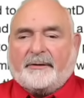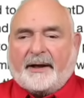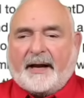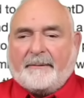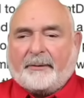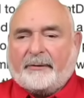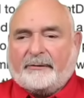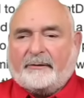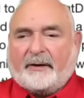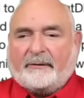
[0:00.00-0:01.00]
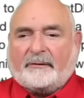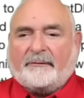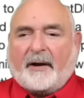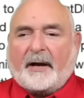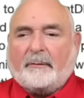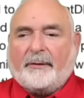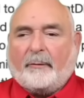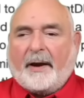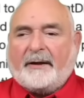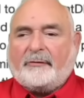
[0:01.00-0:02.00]
DNA person testified with
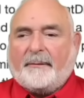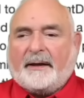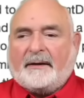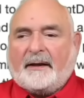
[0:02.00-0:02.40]
way too many